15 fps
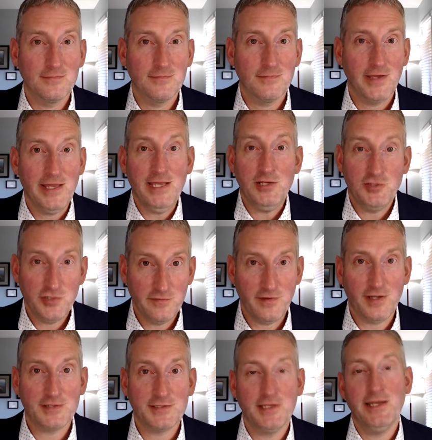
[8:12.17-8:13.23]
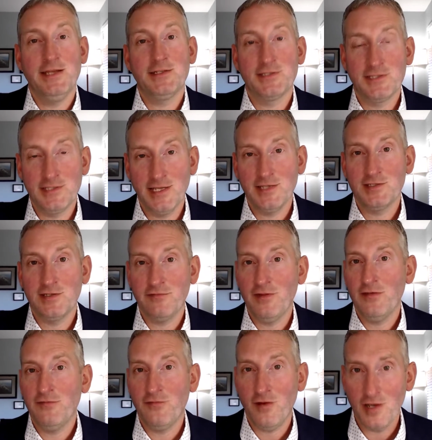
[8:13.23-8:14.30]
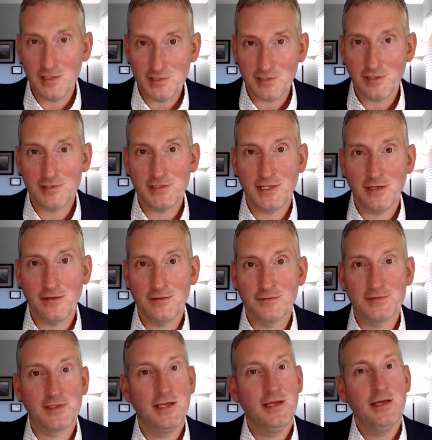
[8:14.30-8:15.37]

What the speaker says: Each of us instinctively finds ourselves